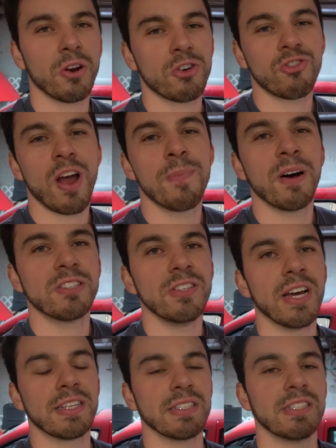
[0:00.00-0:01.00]
a tripod so you
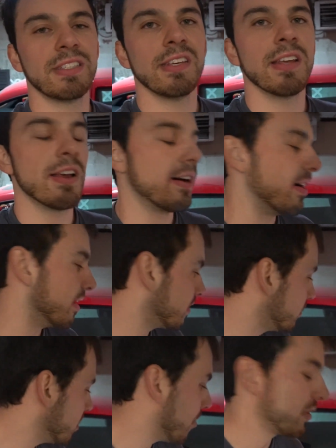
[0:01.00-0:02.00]
guys can see it
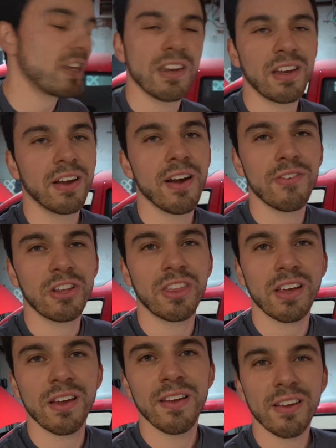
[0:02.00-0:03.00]
going. You can hear
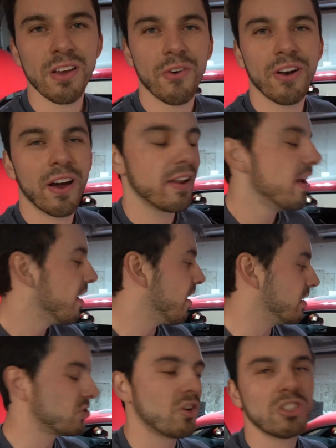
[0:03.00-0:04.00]
everything going on. All
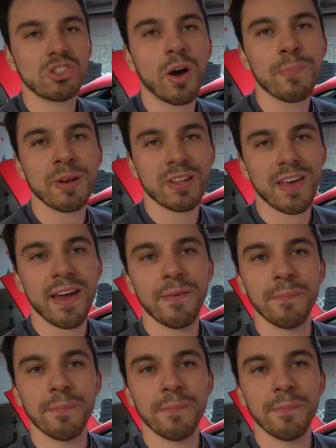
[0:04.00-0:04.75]
right, so let's jump into that.